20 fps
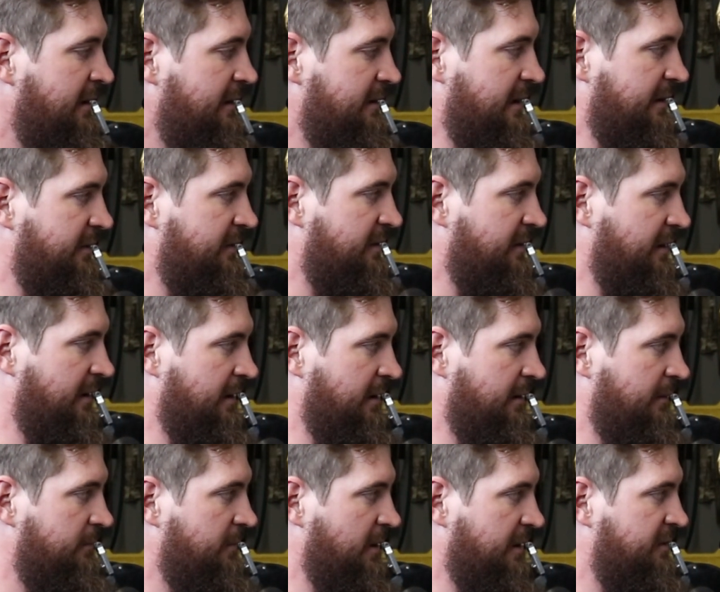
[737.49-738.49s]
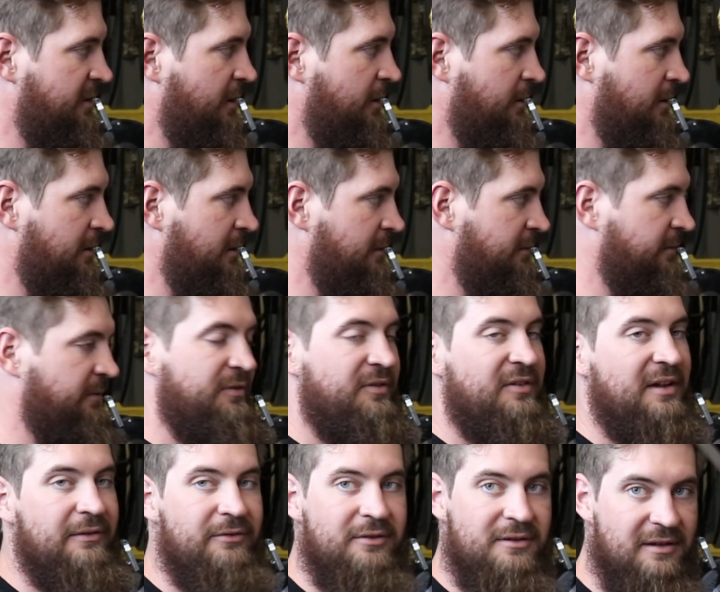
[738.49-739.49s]
That's a total of
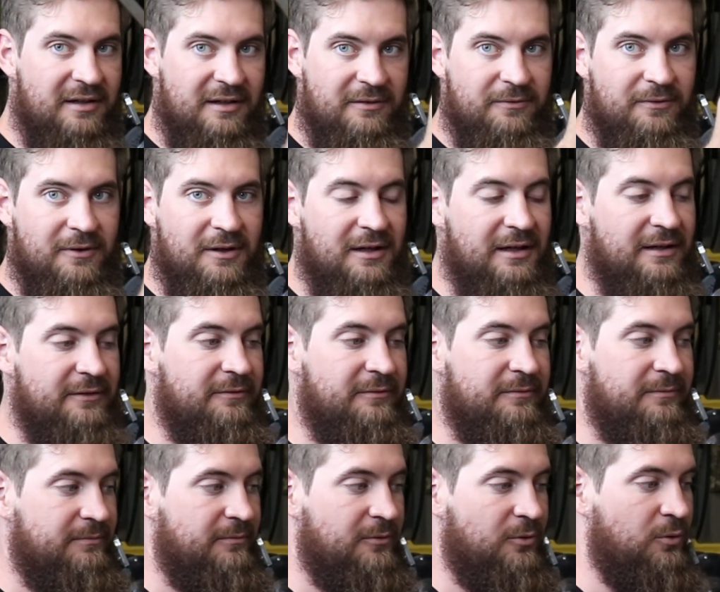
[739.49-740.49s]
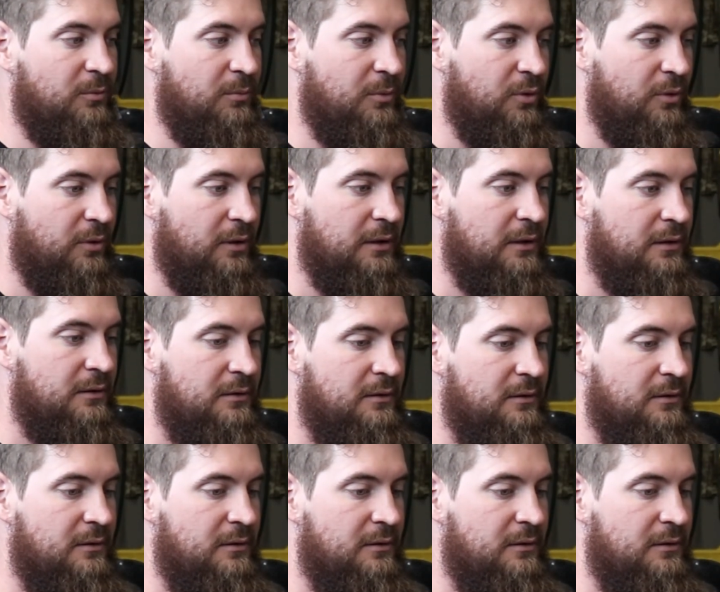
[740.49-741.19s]
75 or more